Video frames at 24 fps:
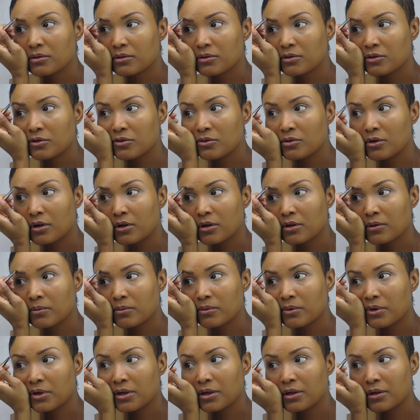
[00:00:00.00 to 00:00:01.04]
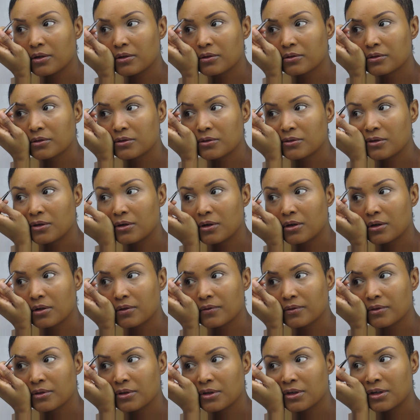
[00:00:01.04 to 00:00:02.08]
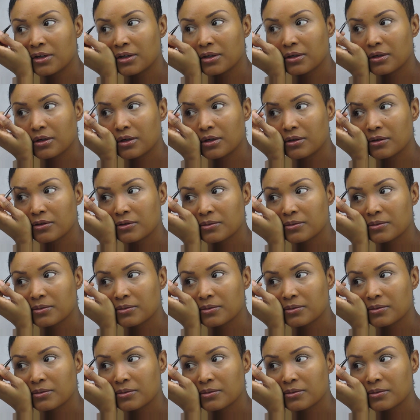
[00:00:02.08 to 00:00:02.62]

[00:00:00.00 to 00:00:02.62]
Too hard of brows, too hard of an eye color,